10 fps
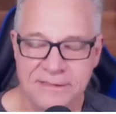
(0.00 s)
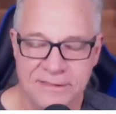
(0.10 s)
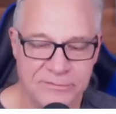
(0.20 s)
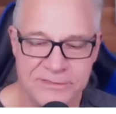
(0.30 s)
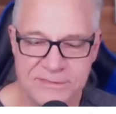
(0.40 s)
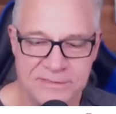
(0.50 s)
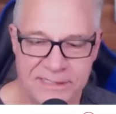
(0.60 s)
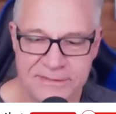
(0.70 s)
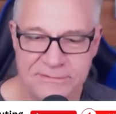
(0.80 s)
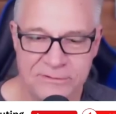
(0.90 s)
In other words, it's
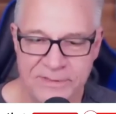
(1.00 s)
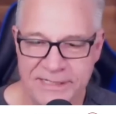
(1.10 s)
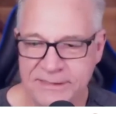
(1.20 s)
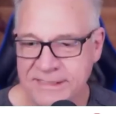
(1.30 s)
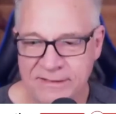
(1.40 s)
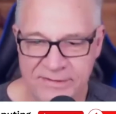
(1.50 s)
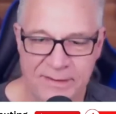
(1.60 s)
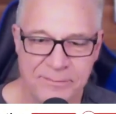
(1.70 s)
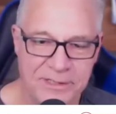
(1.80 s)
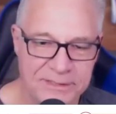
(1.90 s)
not directly giving
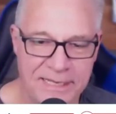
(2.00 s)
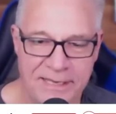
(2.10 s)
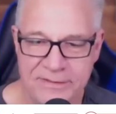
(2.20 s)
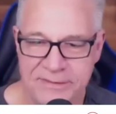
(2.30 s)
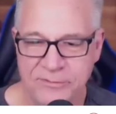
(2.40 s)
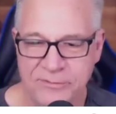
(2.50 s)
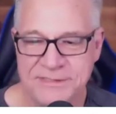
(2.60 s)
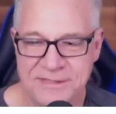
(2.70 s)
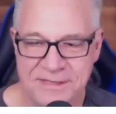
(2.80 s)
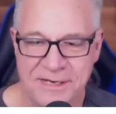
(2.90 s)
up on cloud and moving
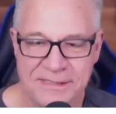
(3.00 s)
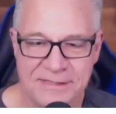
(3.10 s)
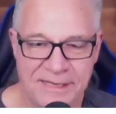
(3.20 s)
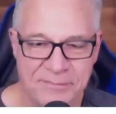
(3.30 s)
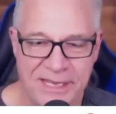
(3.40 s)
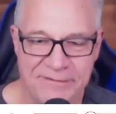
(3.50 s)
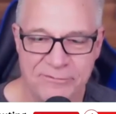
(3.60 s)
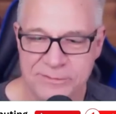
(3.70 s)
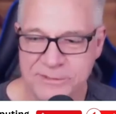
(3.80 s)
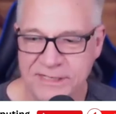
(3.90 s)
to the non-cloud
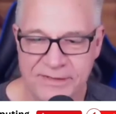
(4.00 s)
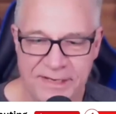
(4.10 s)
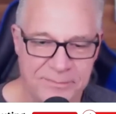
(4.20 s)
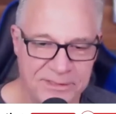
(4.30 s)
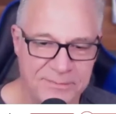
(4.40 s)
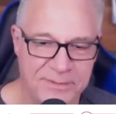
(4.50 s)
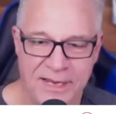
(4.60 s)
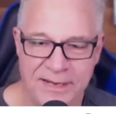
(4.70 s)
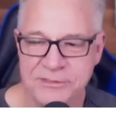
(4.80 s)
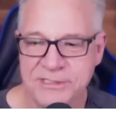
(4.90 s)
platforms, or giving up on the big
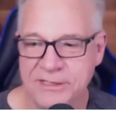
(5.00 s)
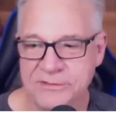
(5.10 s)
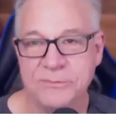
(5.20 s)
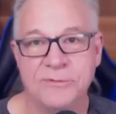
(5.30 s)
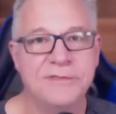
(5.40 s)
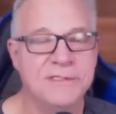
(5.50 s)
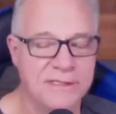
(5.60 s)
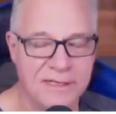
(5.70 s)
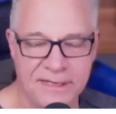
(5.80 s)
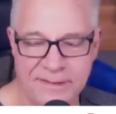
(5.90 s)
hyperscalers and moving to
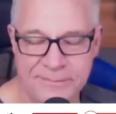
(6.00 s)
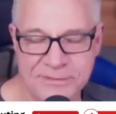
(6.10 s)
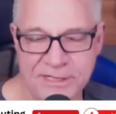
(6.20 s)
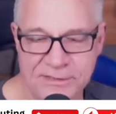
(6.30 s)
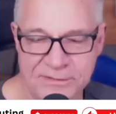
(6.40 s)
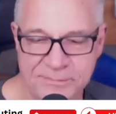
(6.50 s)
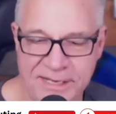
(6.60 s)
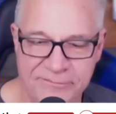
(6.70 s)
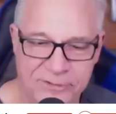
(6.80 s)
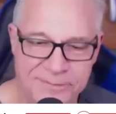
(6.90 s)
the non-hyperscalers
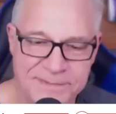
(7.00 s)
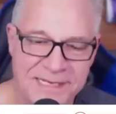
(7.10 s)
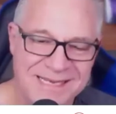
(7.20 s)
platform.